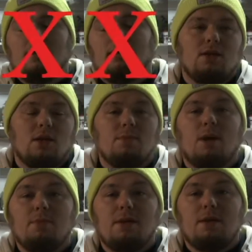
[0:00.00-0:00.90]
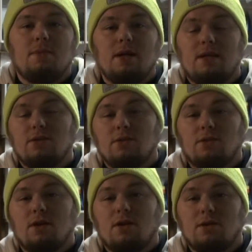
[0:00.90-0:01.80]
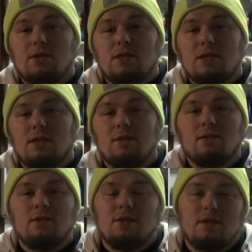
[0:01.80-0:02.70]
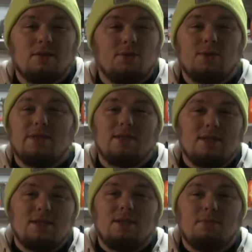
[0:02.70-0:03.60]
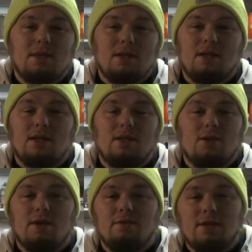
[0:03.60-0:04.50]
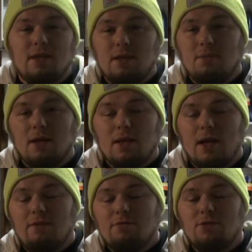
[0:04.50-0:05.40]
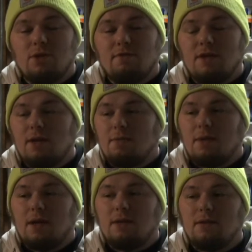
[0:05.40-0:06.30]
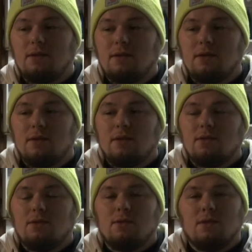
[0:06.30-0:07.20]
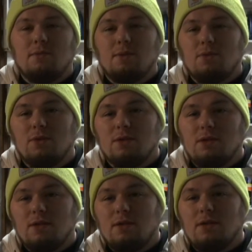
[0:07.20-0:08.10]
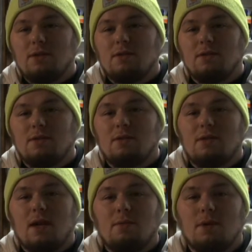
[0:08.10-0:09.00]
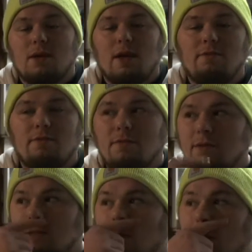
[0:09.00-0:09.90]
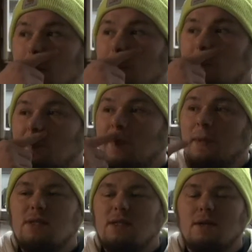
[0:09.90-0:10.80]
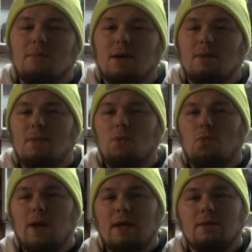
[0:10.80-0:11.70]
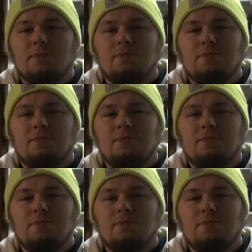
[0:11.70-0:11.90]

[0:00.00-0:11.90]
It's all about me. My initials are RC, and 360 meaning, everything in my life. So I figure I might do a little bit more of the serious side of my life tonight. Just thinking about my weight.